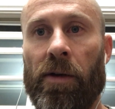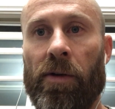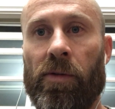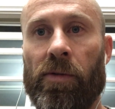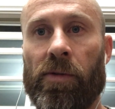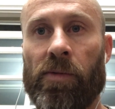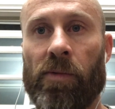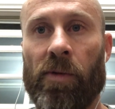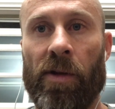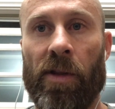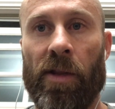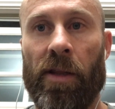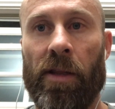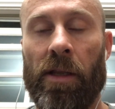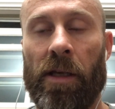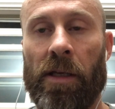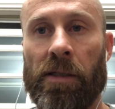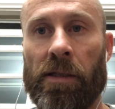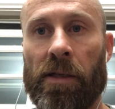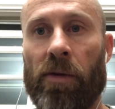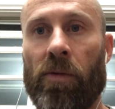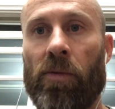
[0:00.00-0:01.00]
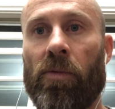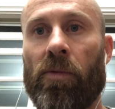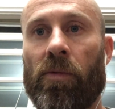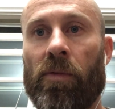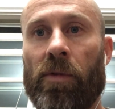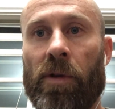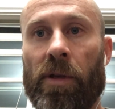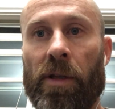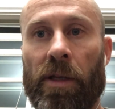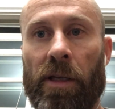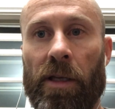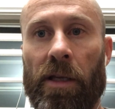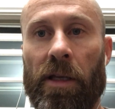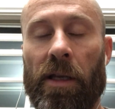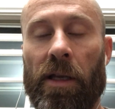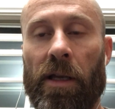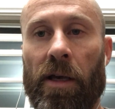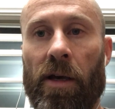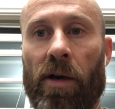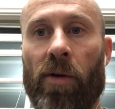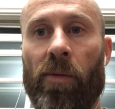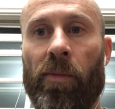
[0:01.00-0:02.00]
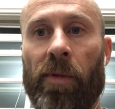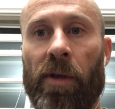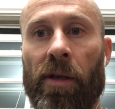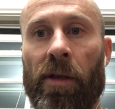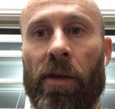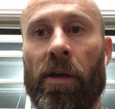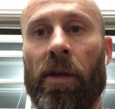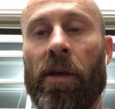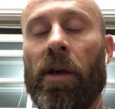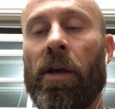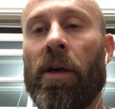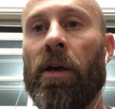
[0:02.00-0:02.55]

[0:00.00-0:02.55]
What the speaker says: It was one of the things that really did help me